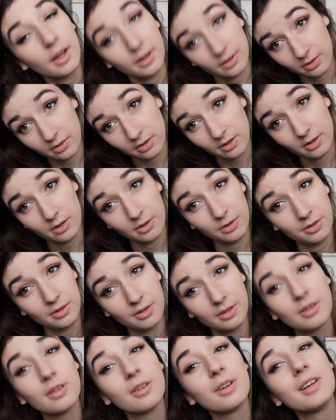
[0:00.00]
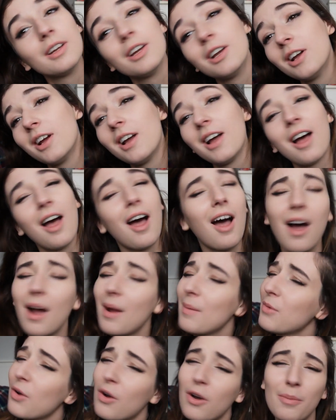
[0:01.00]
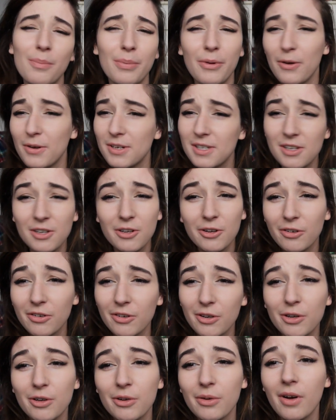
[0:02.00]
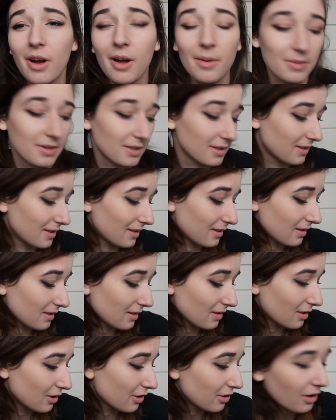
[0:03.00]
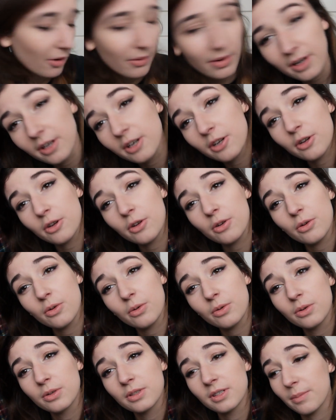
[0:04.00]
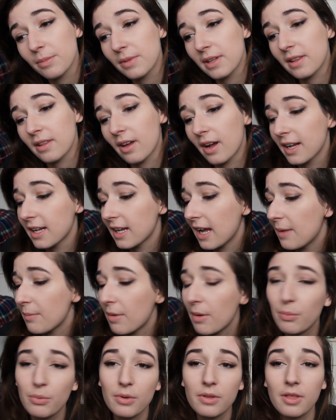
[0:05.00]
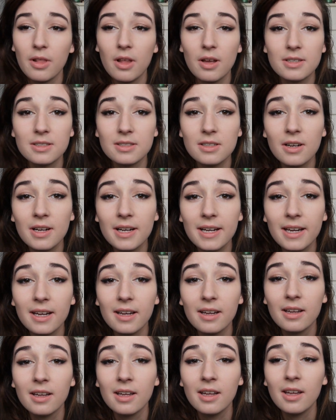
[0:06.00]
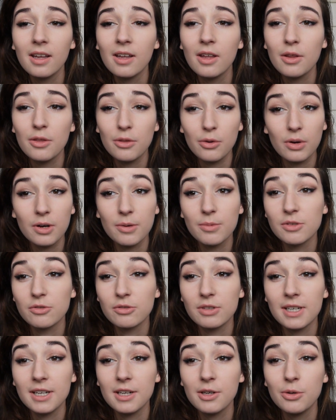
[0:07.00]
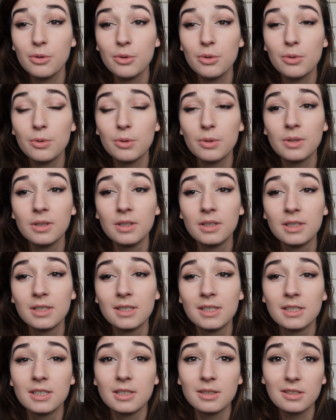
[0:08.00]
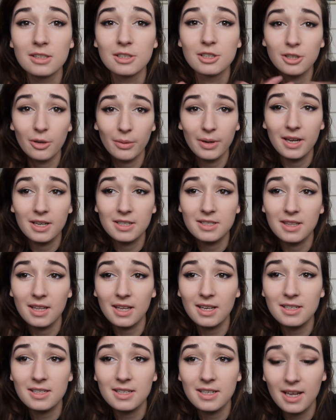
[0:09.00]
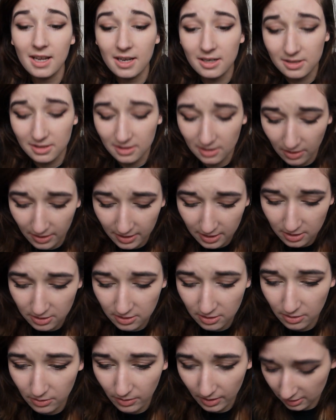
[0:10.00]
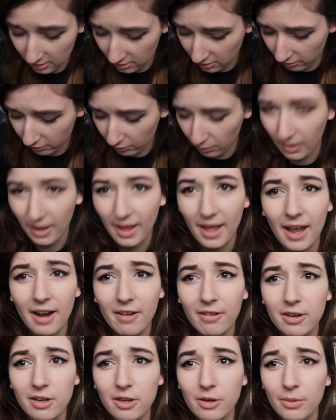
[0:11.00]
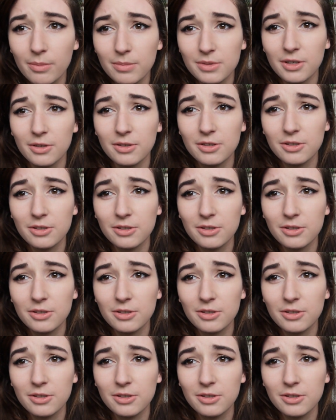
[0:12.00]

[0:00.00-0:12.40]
I don't know. I'm not a beauty guru. I'm just showing you something that I came up with last night. Thought it was really cool. Showing it to the internet like you do. I just threw a hair at you. I'm so